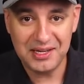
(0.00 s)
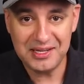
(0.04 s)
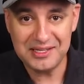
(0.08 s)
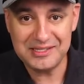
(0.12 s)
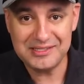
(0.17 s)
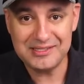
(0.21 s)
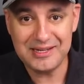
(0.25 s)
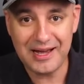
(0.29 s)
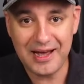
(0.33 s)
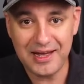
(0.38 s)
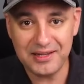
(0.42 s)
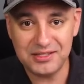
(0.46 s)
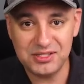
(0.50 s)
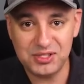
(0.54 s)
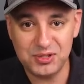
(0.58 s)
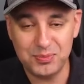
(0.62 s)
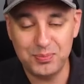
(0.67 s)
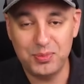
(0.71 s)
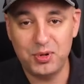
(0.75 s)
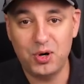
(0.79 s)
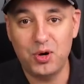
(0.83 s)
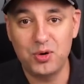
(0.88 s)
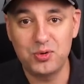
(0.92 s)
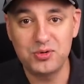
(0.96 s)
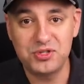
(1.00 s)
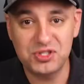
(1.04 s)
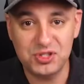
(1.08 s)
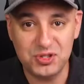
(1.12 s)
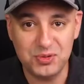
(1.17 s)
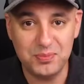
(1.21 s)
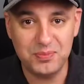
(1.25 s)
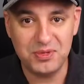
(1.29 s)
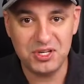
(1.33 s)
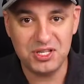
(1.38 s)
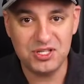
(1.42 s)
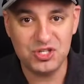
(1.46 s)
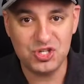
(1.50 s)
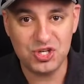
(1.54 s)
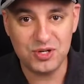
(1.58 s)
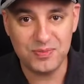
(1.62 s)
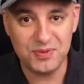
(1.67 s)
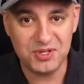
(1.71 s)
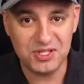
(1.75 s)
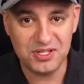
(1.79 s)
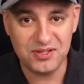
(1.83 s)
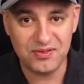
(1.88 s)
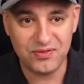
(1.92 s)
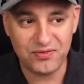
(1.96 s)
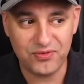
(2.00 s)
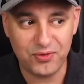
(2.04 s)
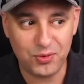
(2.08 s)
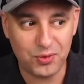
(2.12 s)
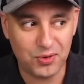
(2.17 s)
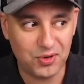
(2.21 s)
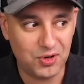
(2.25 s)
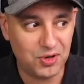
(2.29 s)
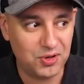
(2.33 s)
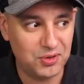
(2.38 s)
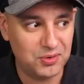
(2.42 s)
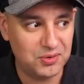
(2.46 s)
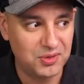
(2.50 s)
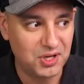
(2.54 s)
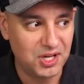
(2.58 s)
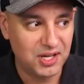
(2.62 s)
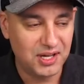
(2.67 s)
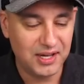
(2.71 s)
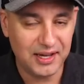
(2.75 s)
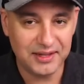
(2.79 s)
is not supposed to be GPT-4o,